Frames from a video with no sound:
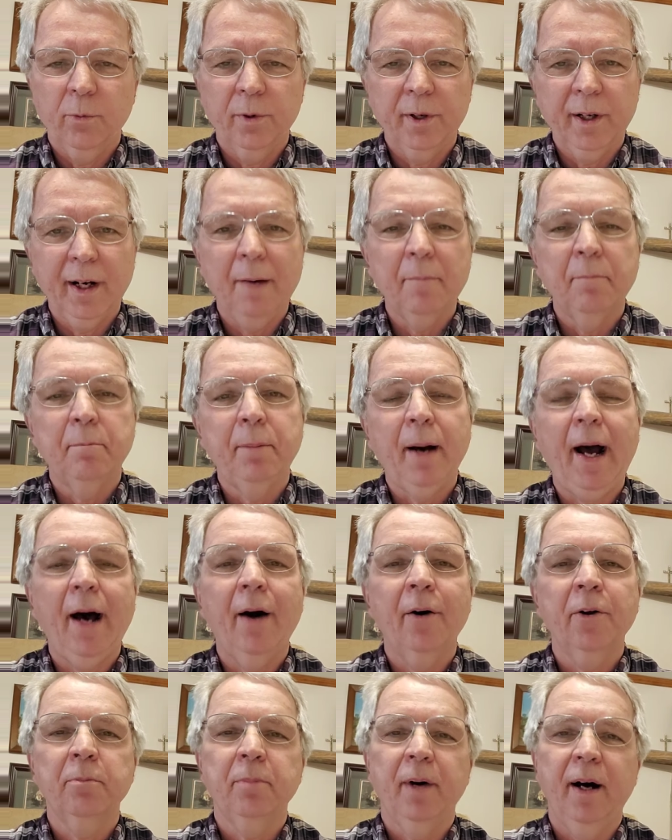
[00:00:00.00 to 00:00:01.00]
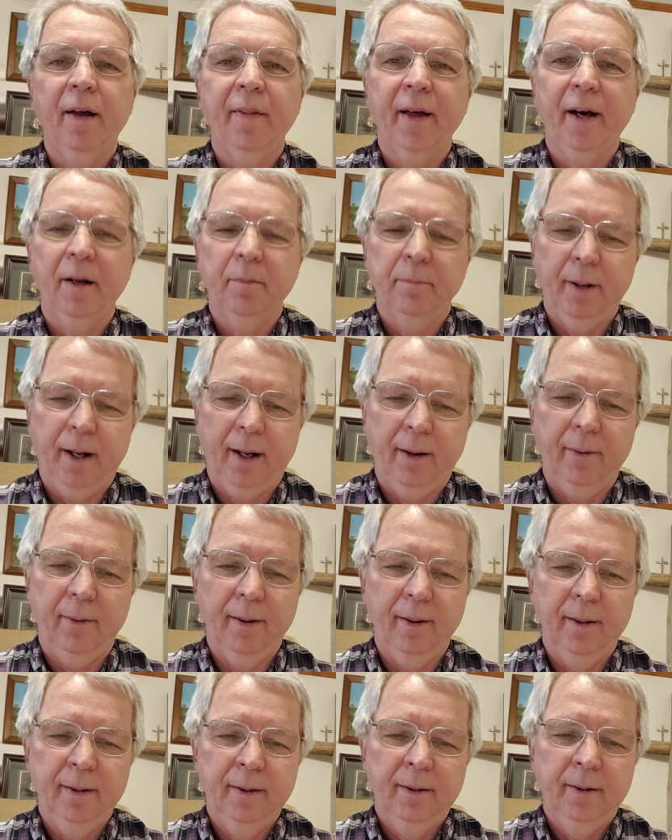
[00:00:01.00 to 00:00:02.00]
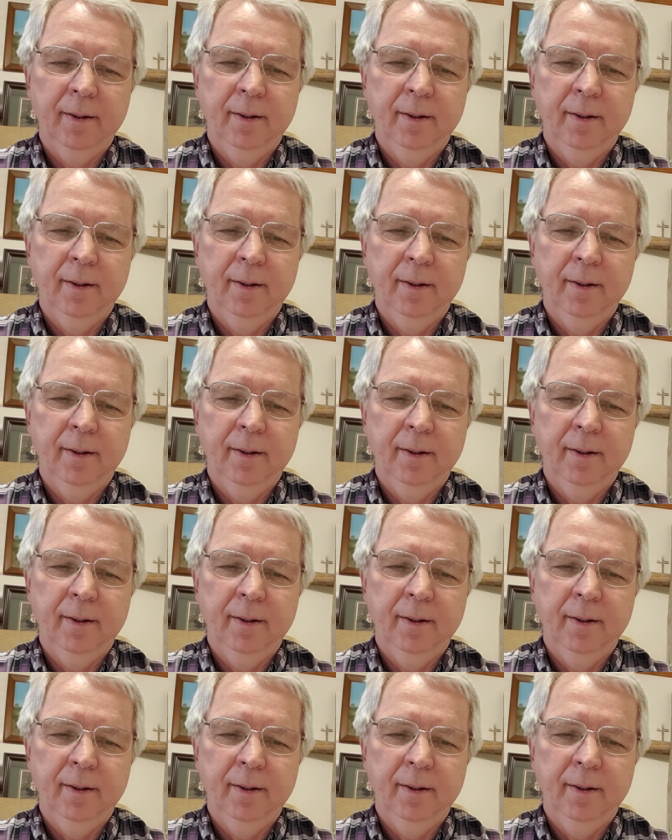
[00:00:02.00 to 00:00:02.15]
We're not bound by that power.